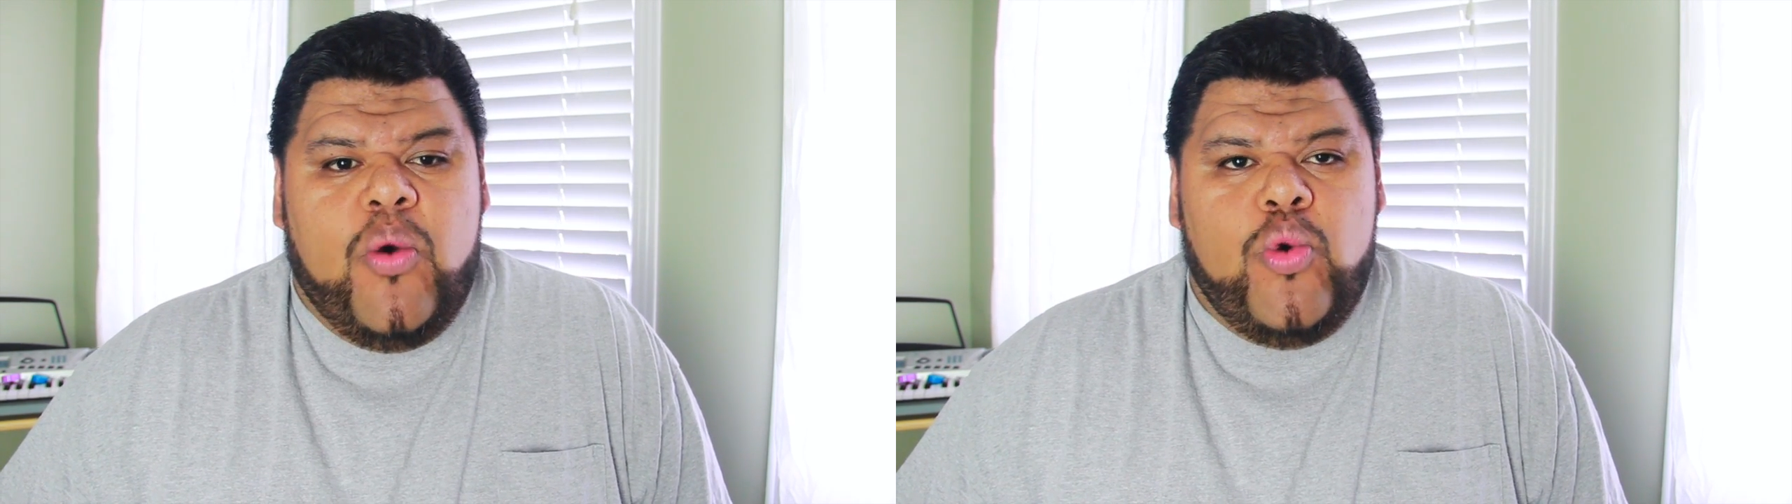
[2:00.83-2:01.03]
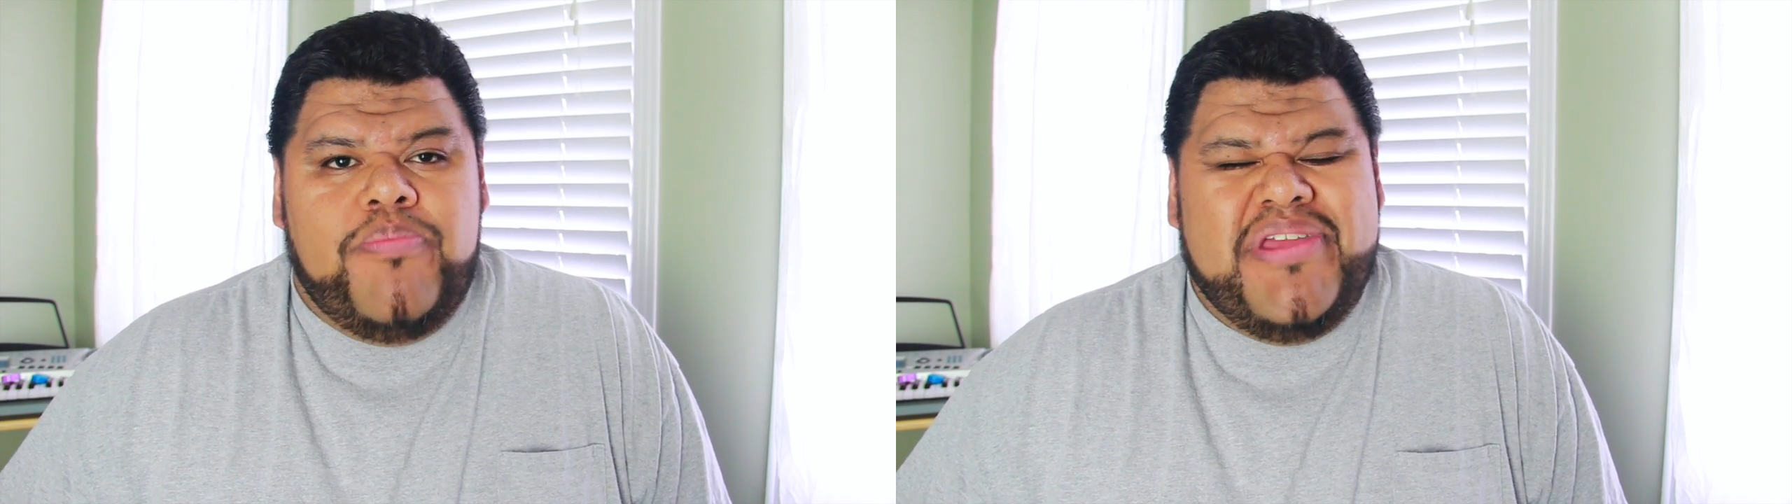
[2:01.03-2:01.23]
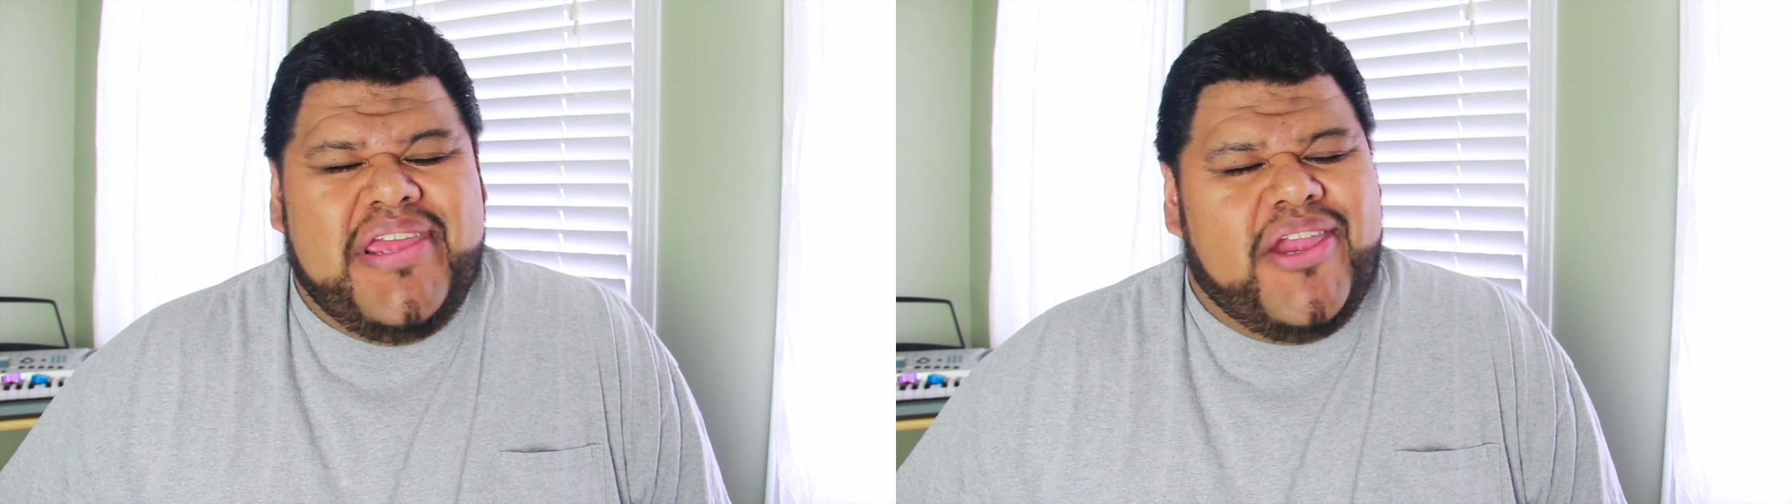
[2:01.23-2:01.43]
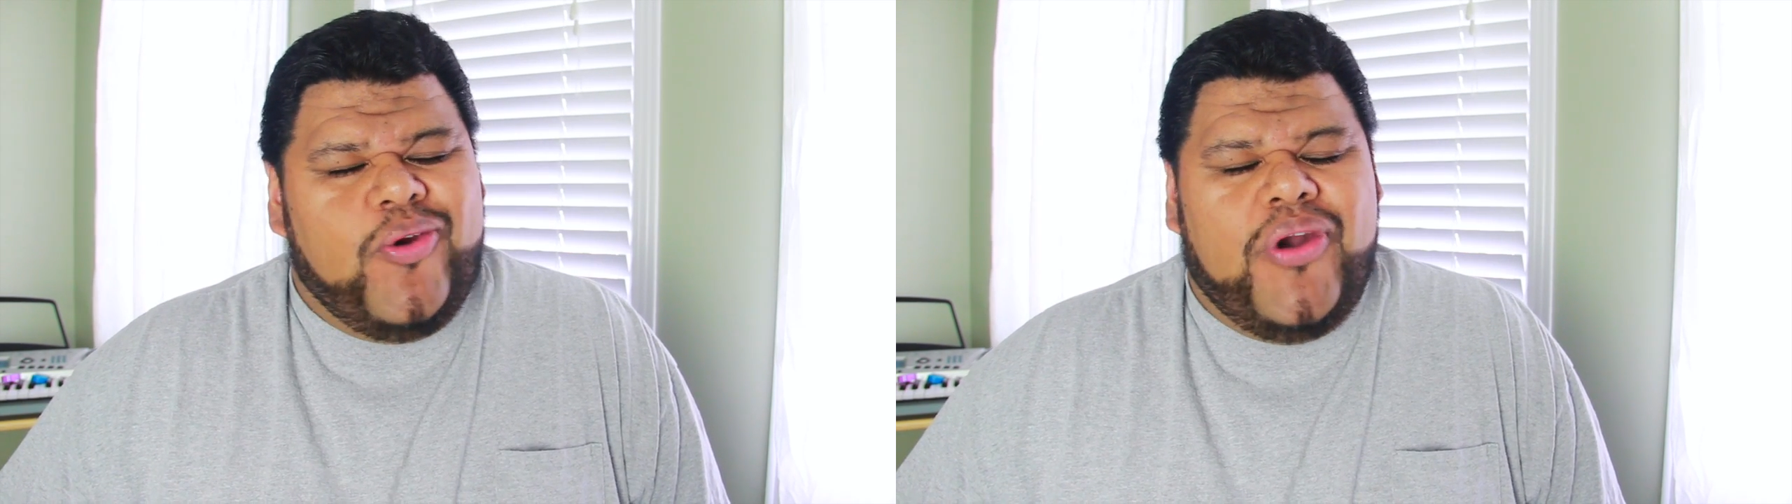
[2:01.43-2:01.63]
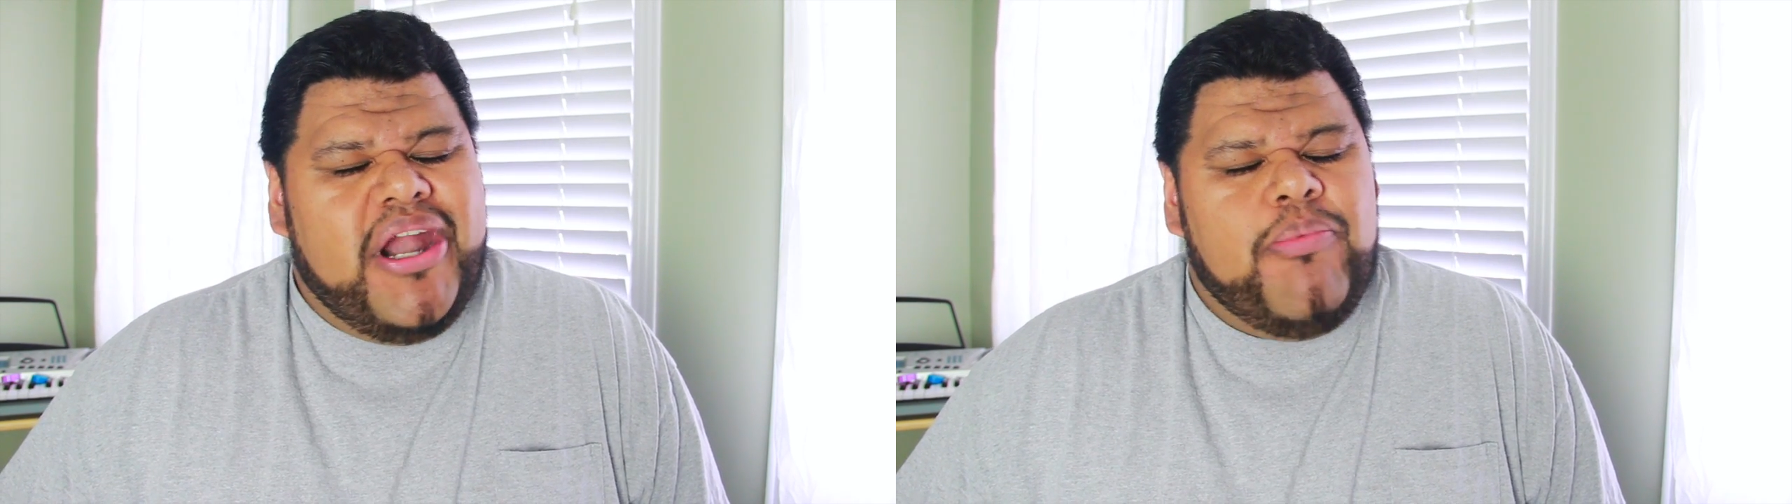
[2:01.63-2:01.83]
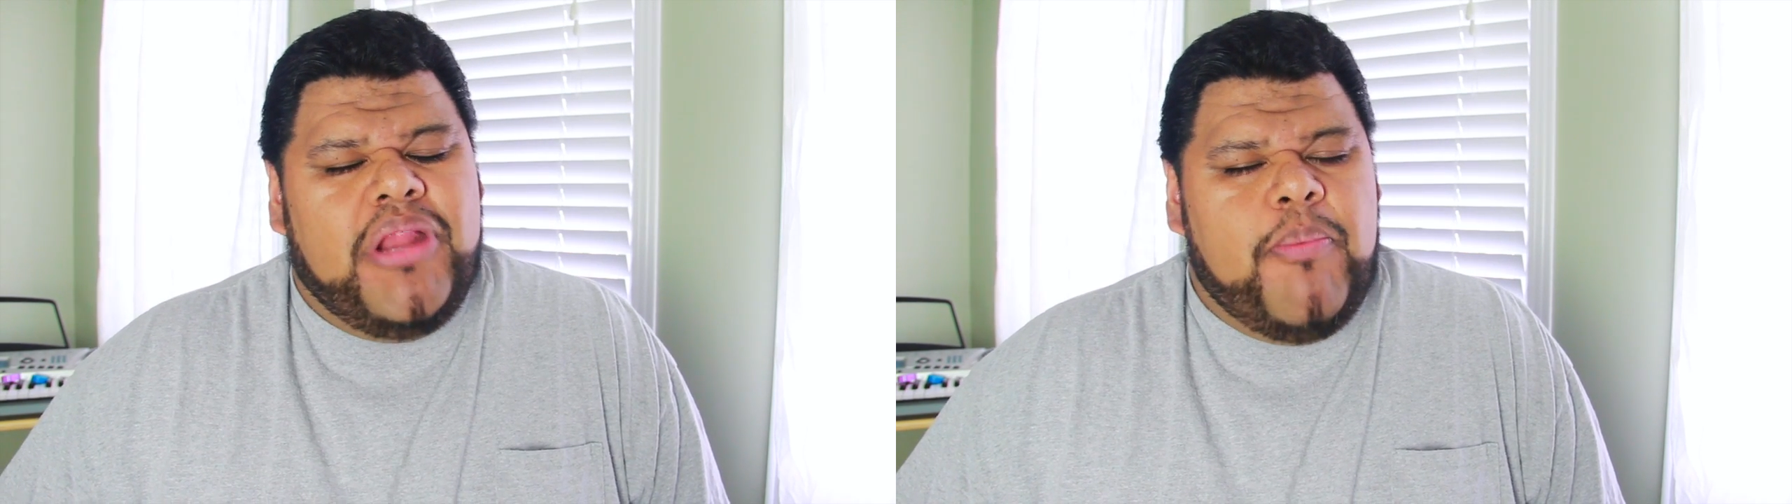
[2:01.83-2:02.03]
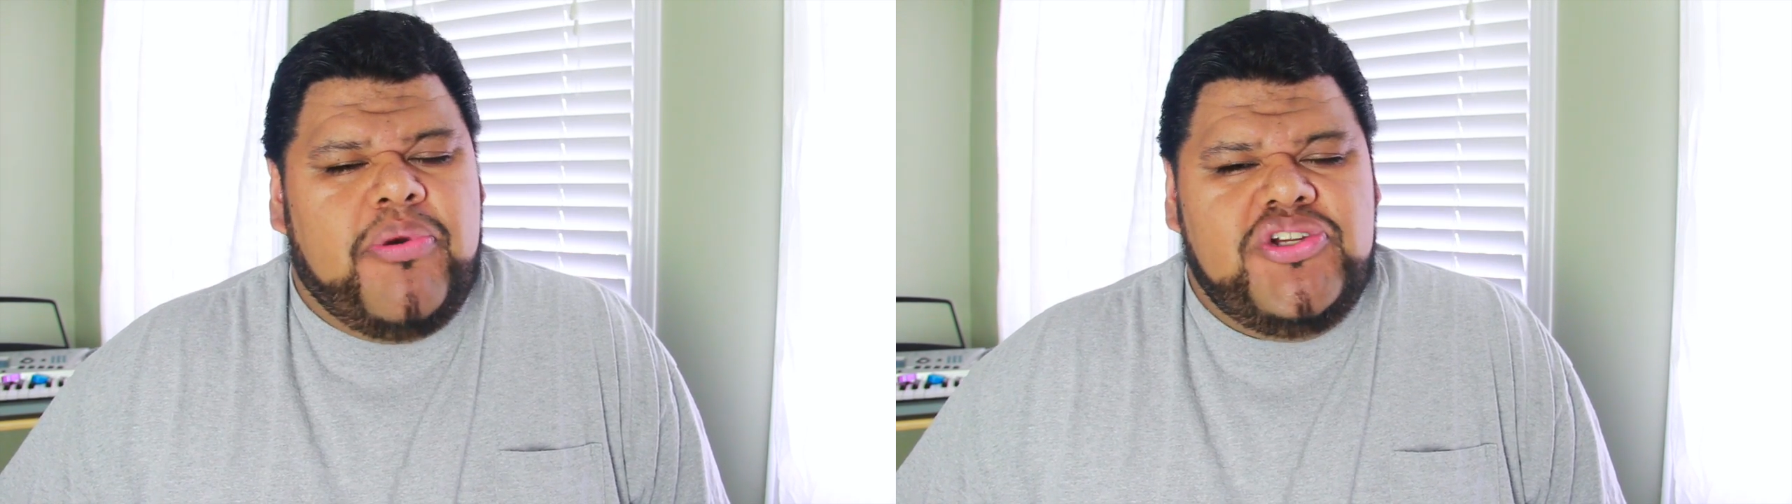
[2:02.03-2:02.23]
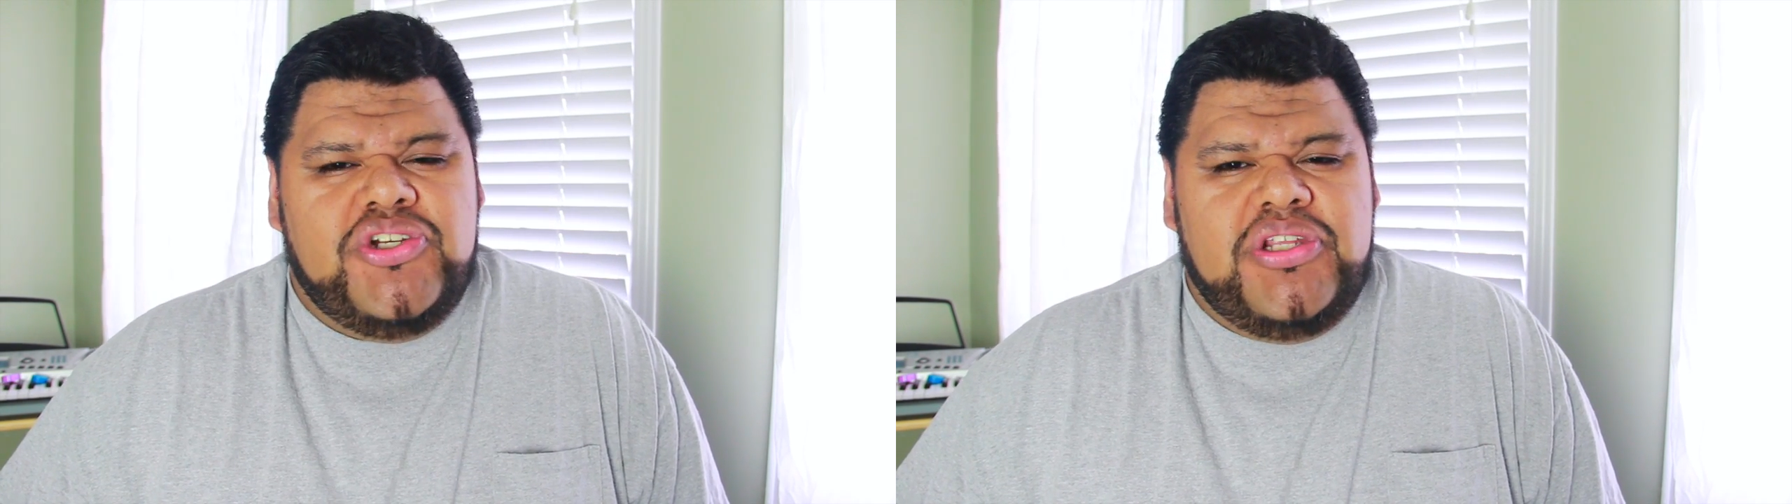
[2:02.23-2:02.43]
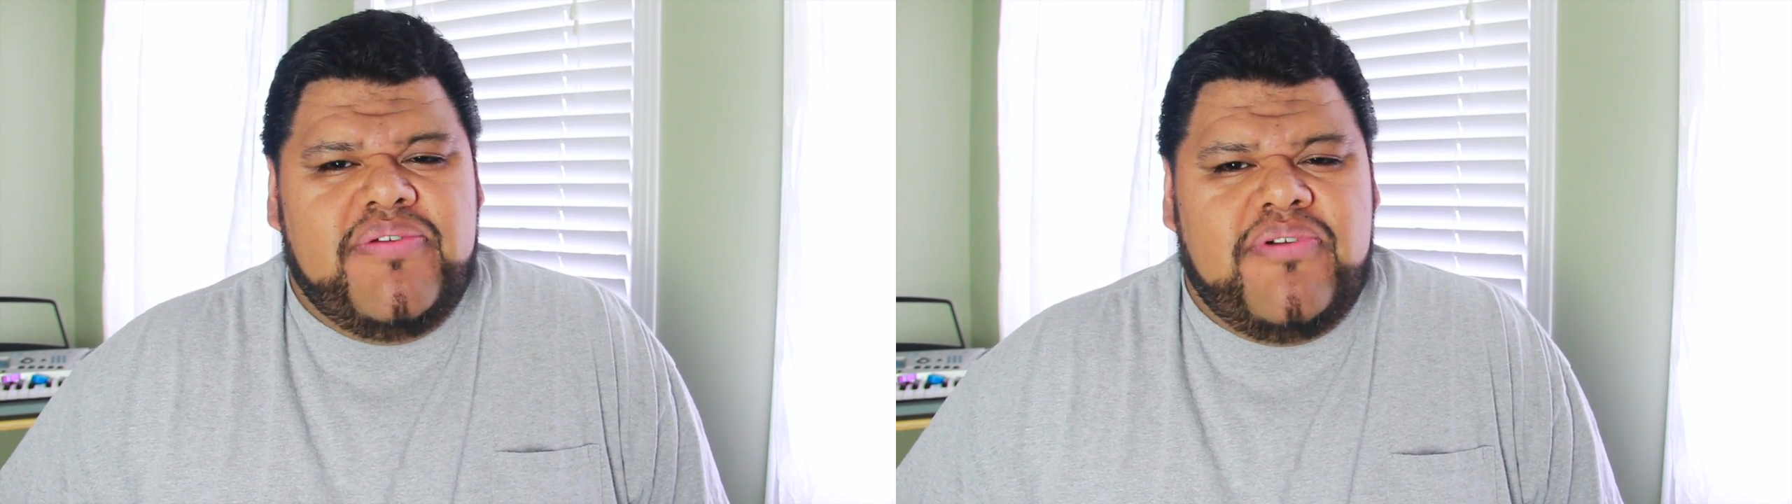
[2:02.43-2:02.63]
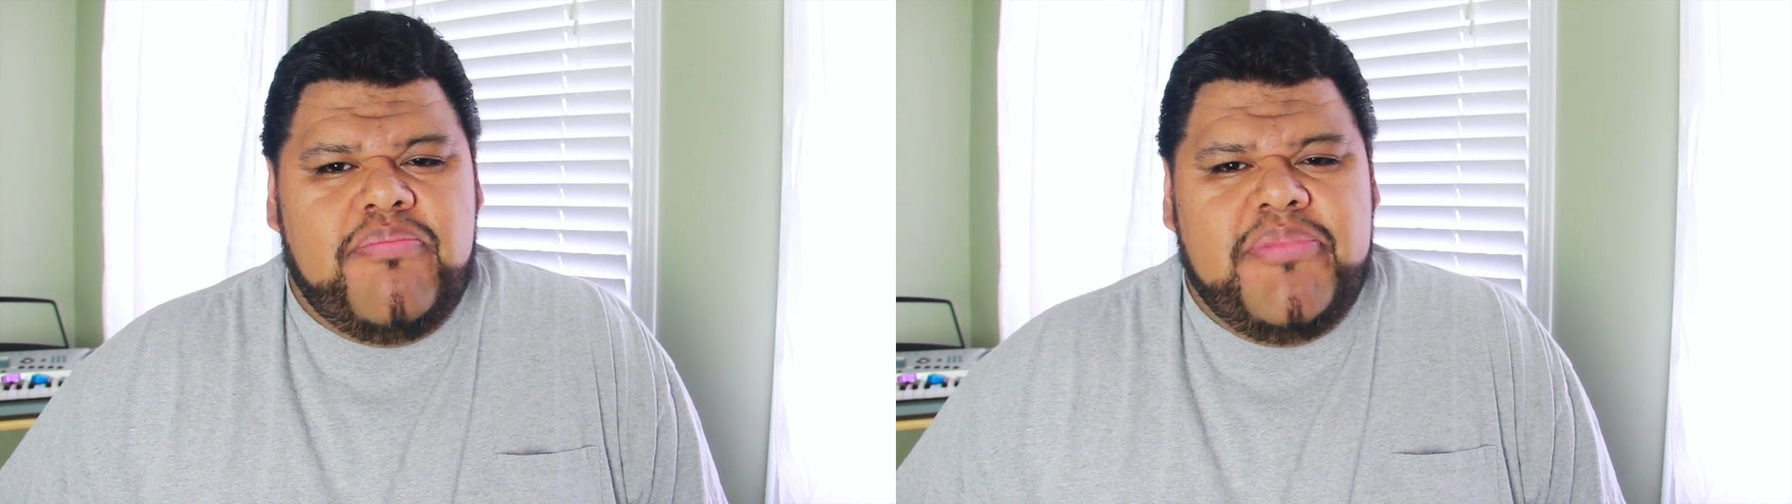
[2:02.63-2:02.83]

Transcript: would be an incredible opportunity for